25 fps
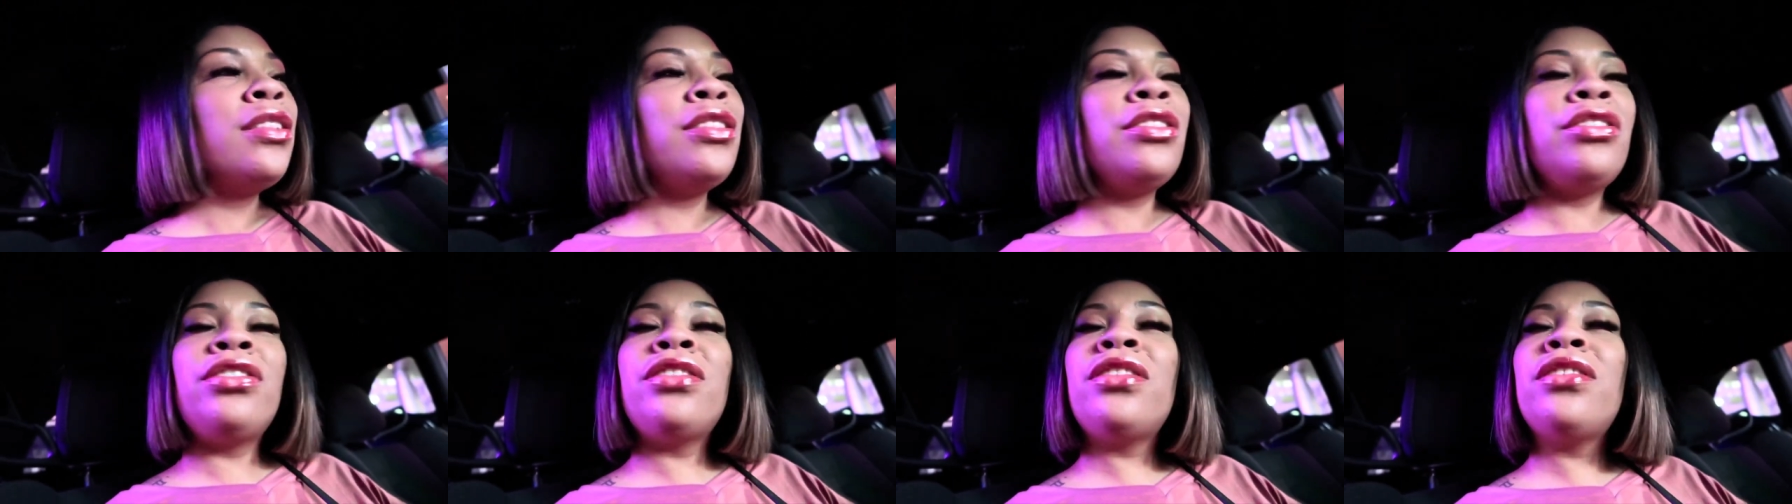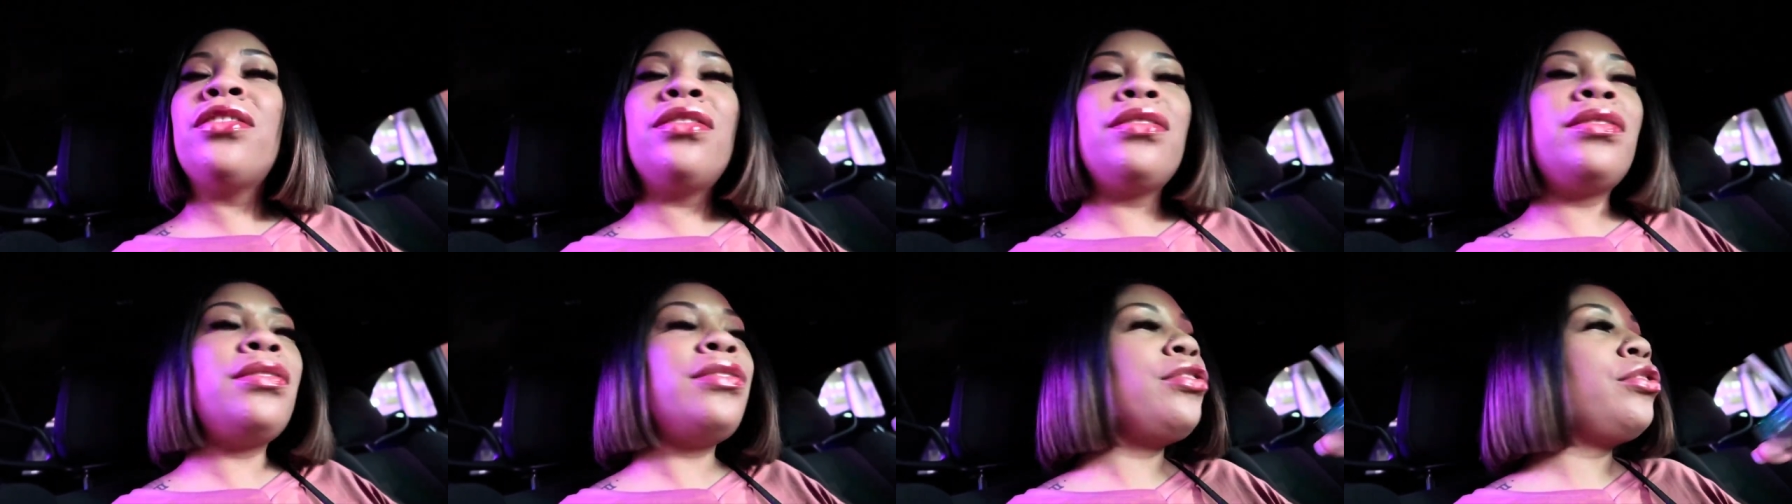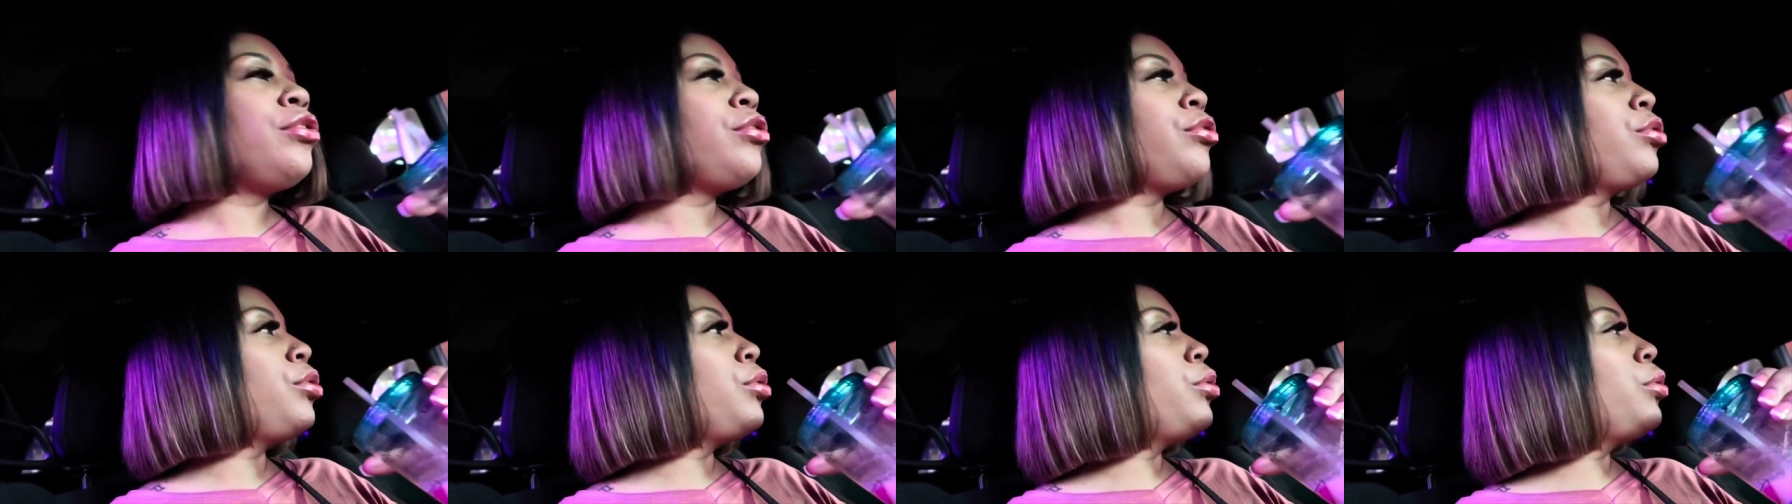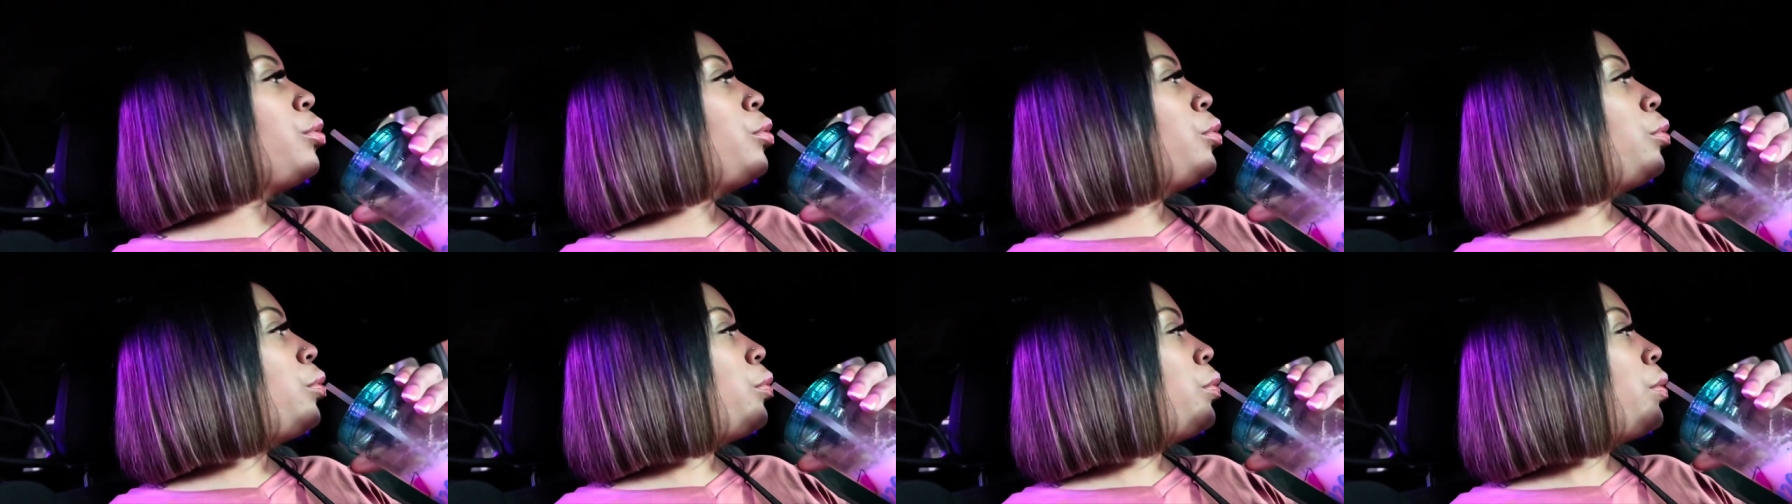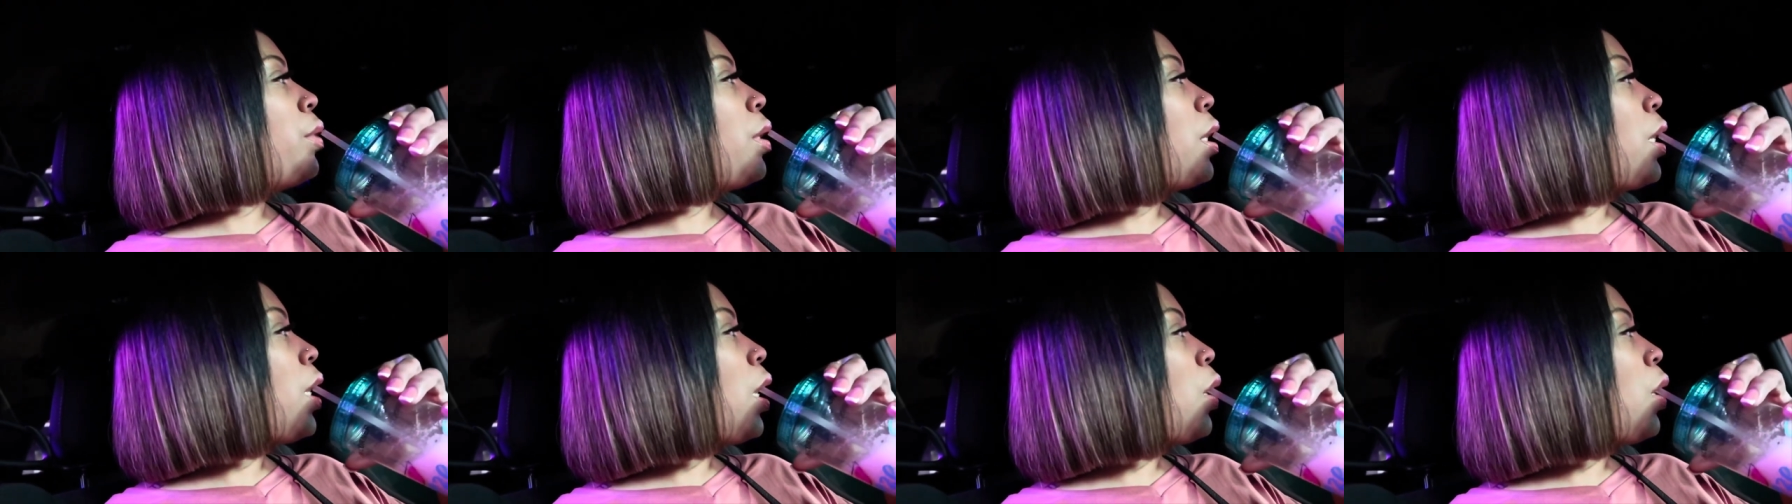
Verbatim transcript: Sh shoot,